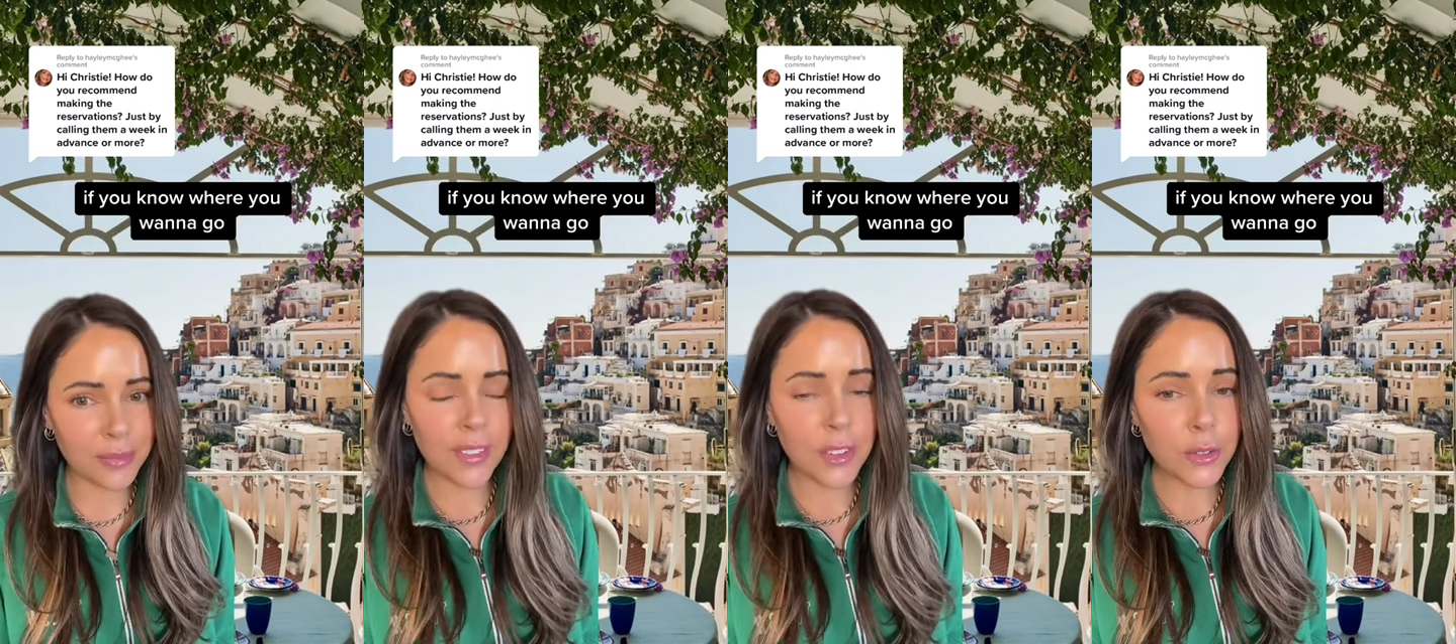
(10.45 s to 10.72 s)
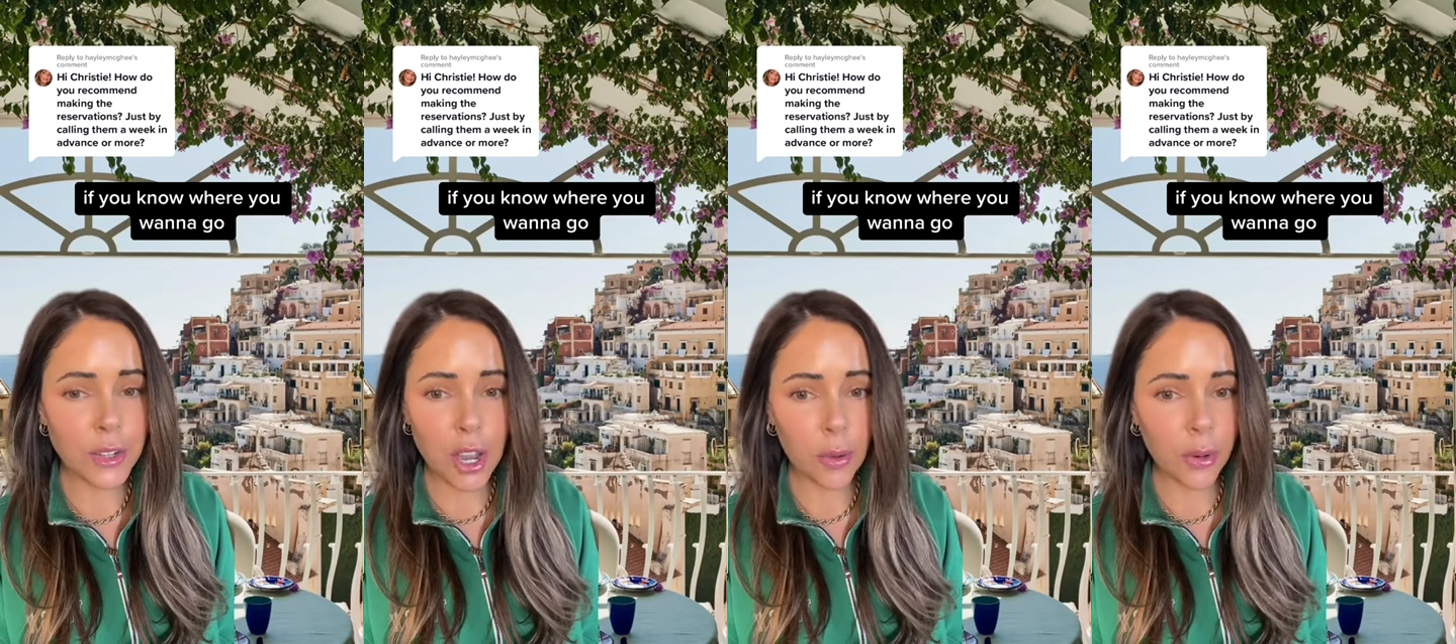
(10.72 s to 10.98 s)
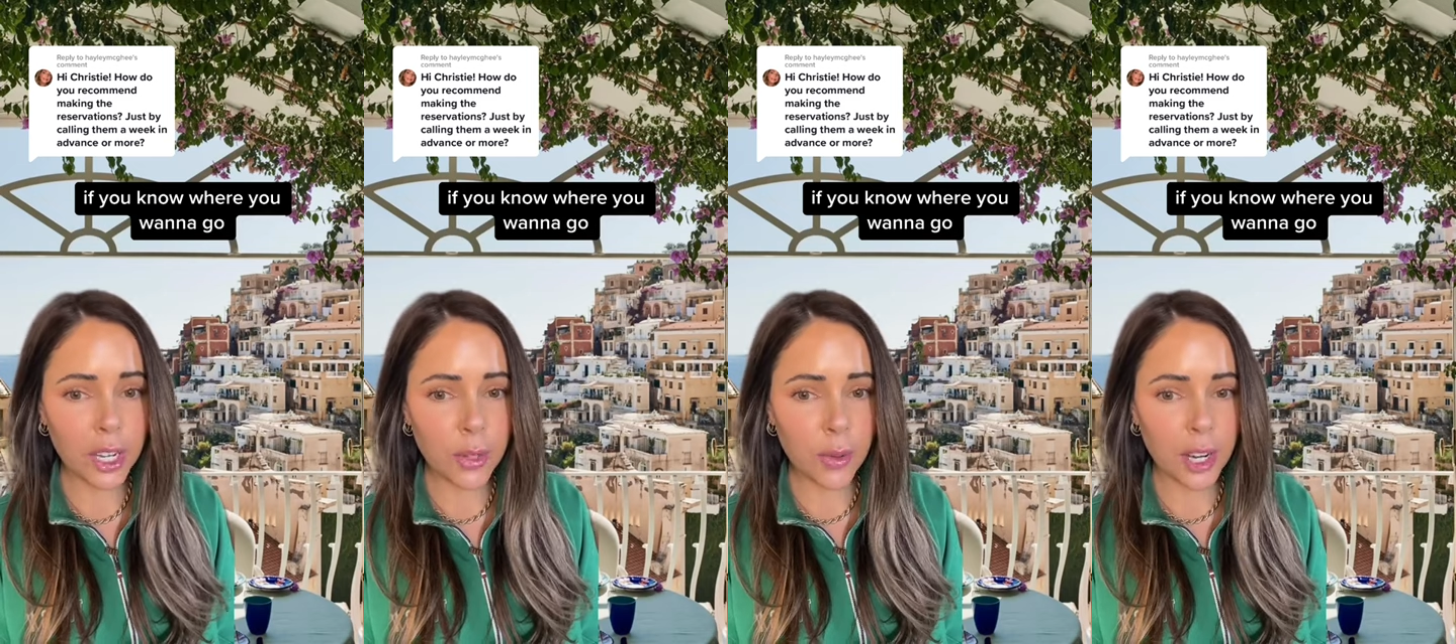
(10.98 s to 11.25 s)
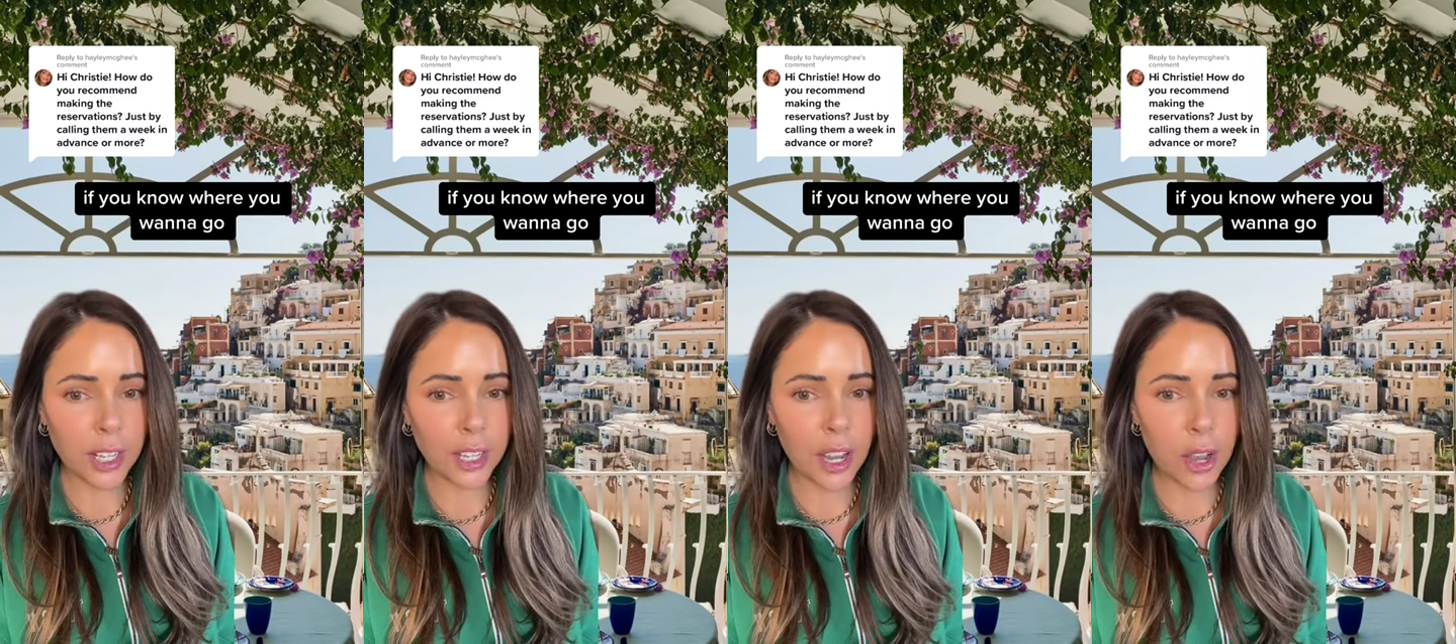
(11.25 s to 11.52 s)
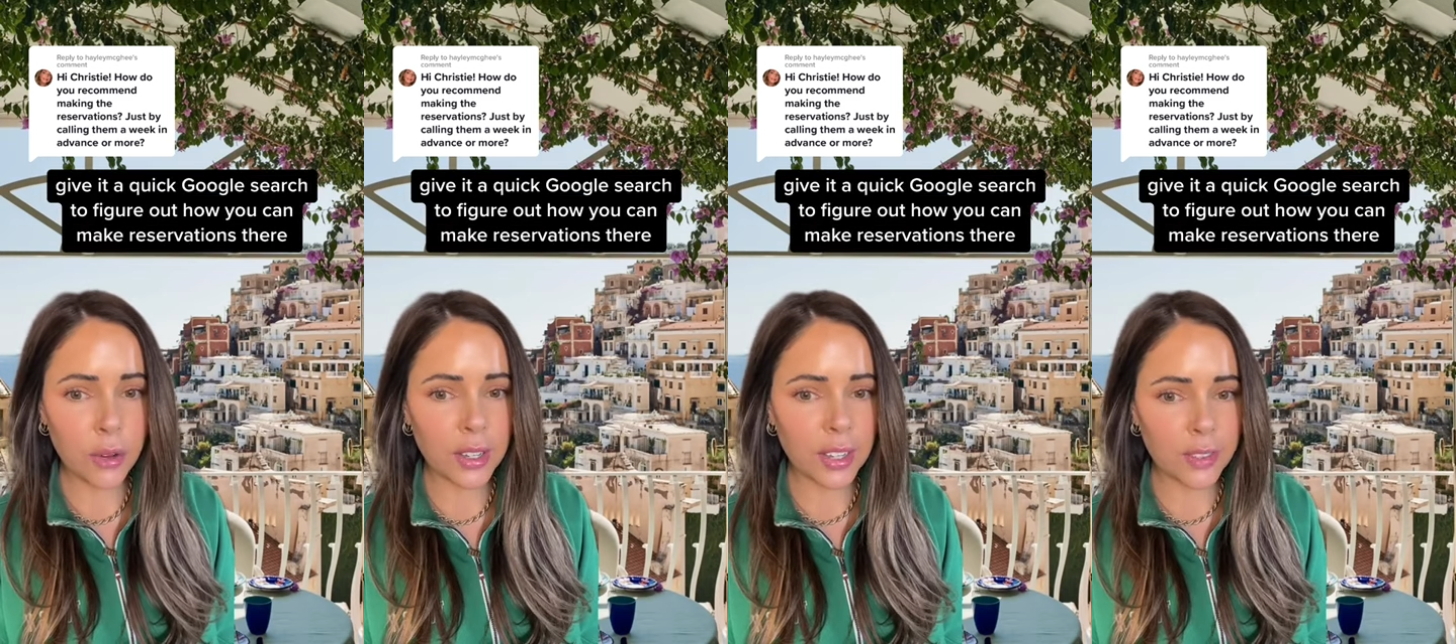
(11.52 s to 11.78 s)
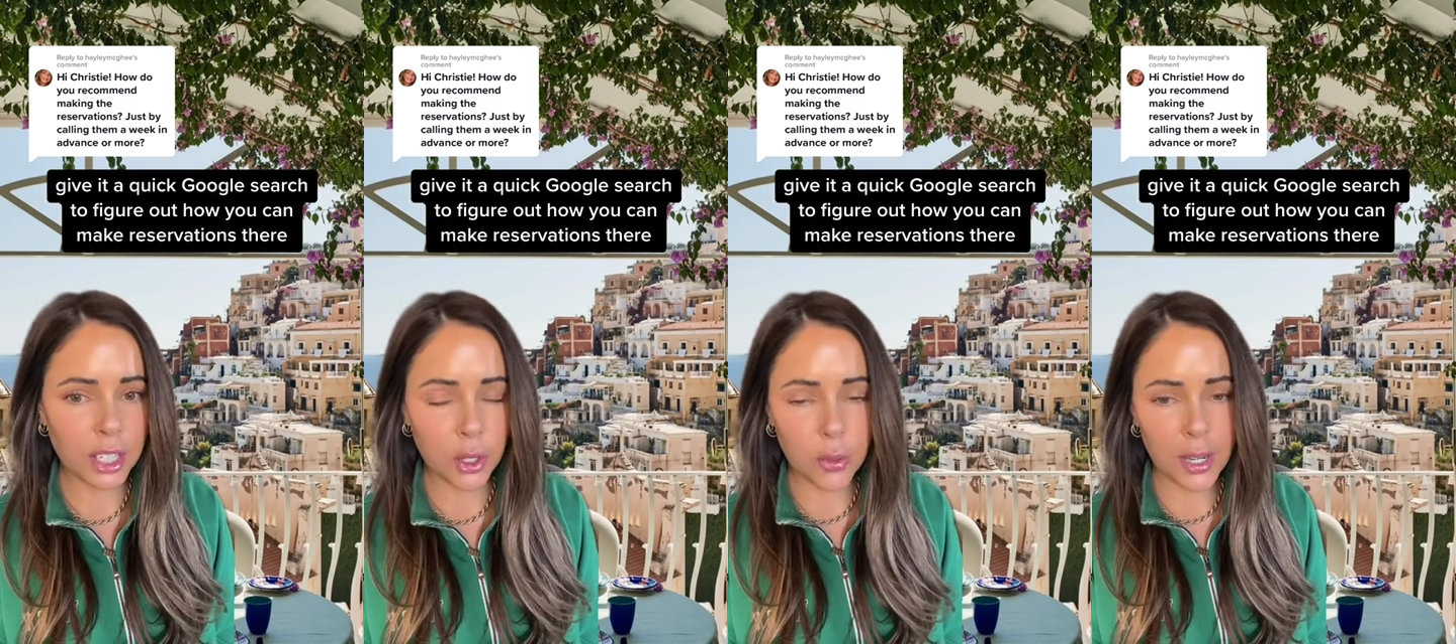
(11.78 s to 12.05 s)
If you know where you want to go,
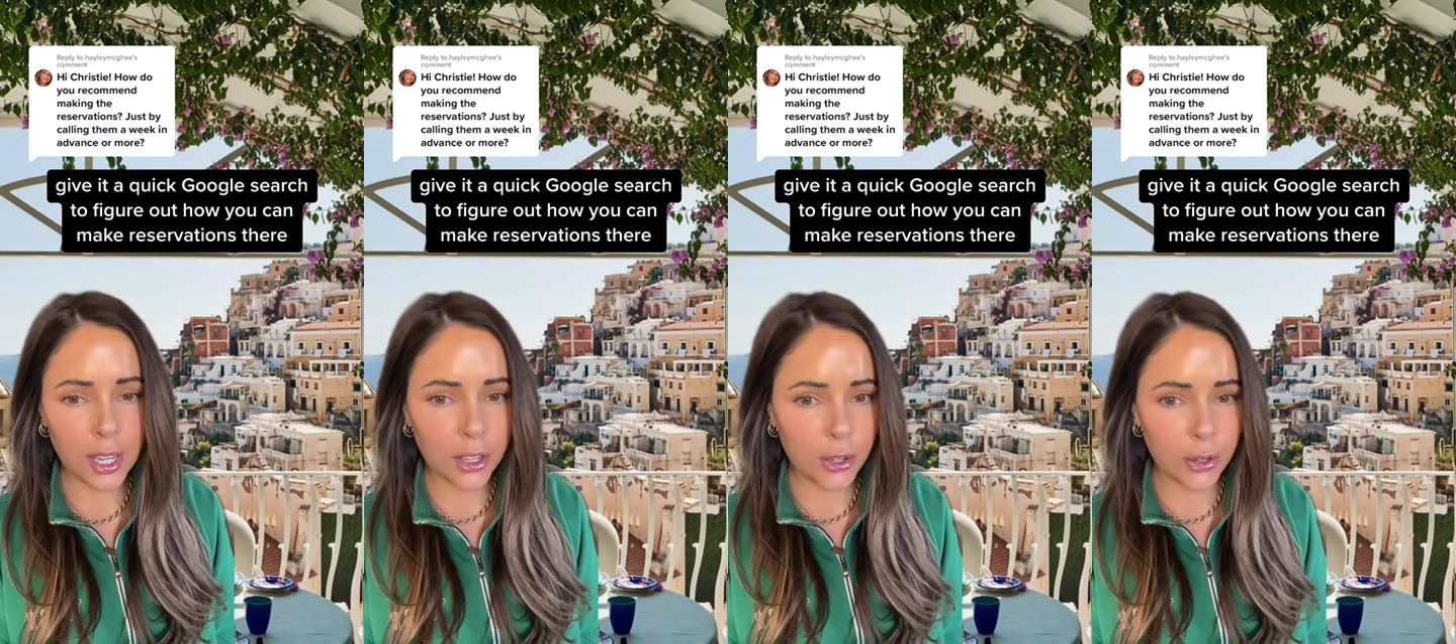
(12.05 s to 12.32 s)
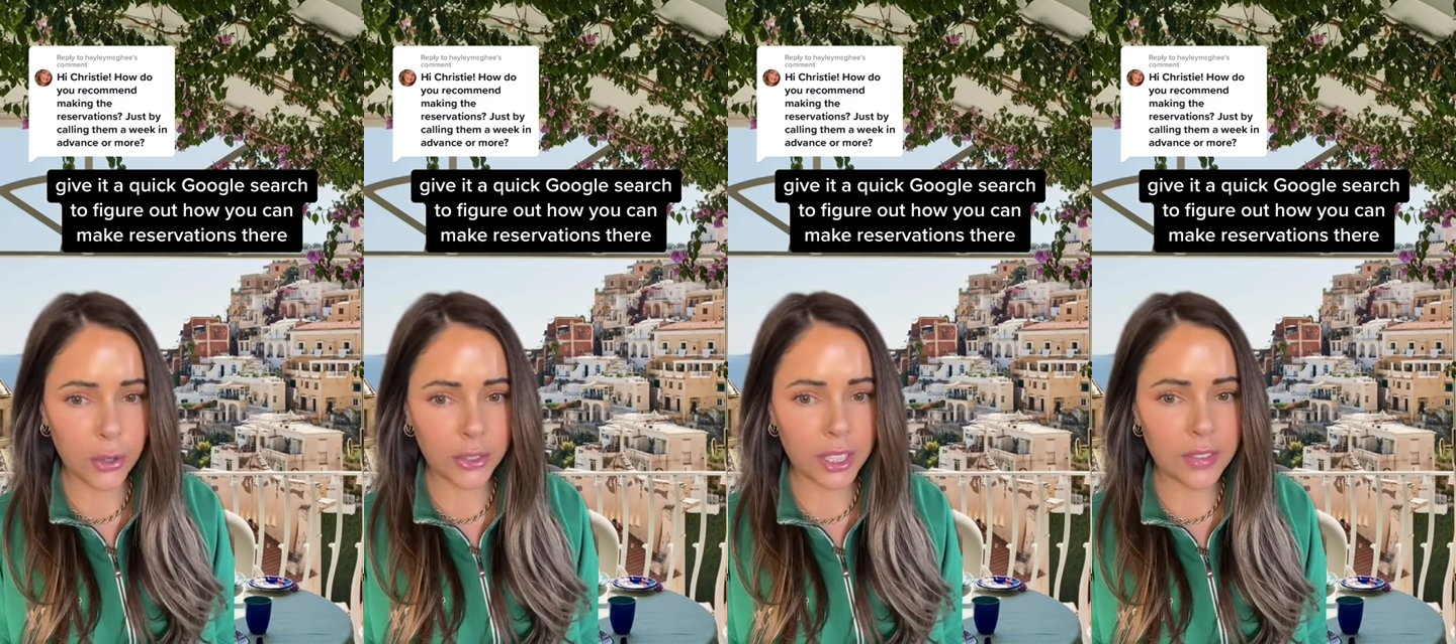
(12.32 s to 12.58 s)
give it a quick Google